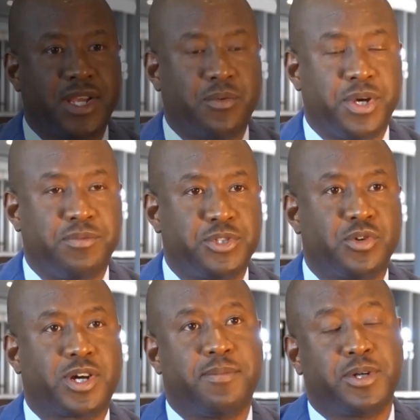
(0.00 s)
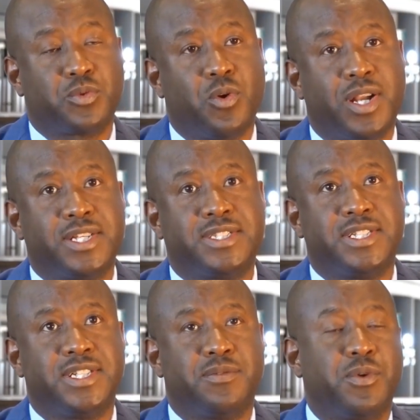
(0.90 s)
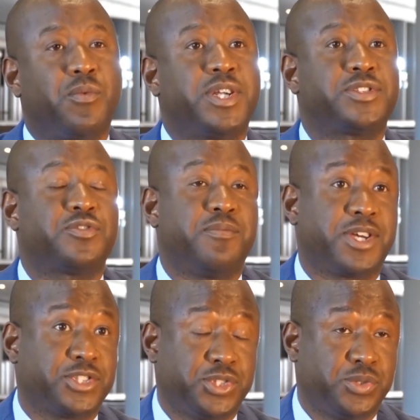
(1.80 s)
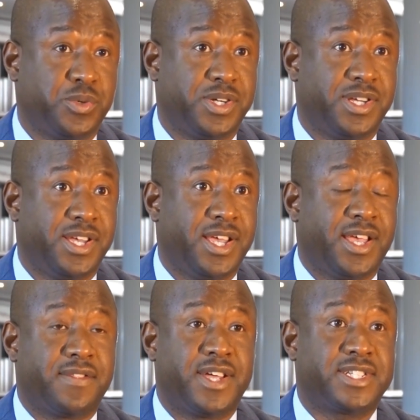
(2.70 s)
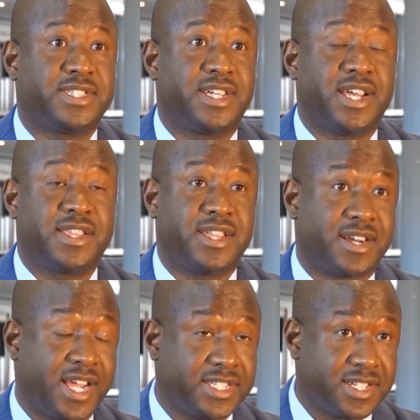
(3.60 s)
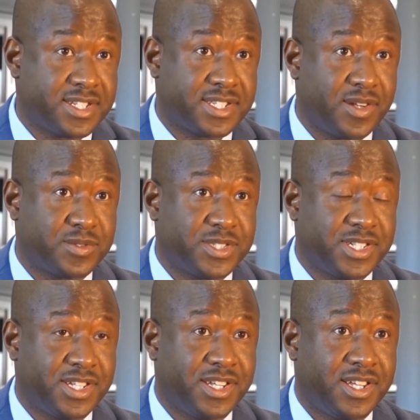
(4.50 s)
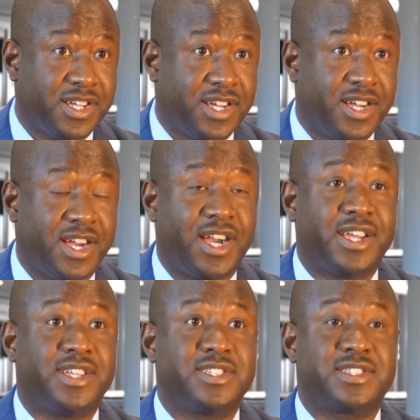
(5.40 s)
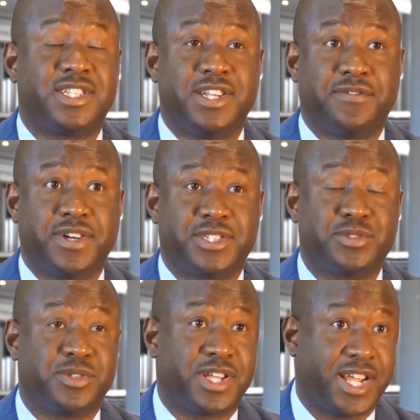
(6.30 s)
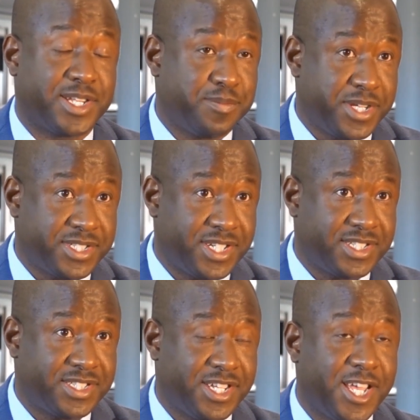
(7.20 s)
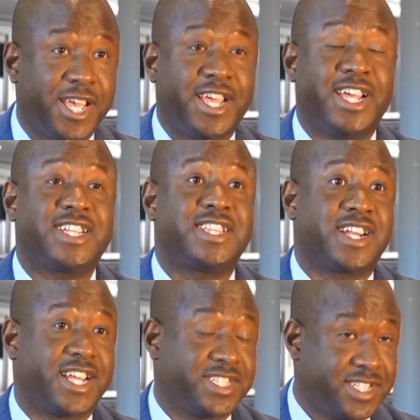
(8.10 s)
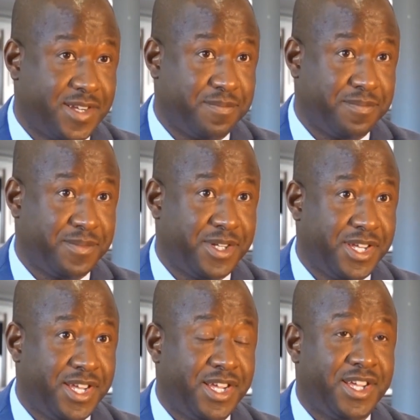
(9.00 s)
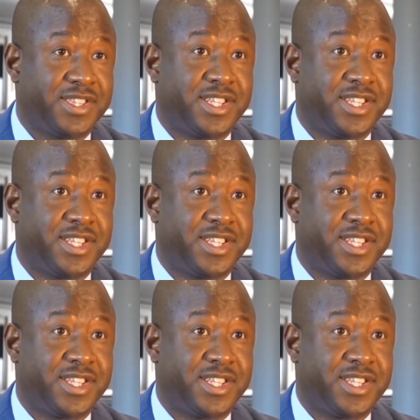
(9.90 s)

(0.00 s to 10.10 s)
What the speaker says: When we talk about quality, we want to make sure that the right result is delivered to the right patient at the right time.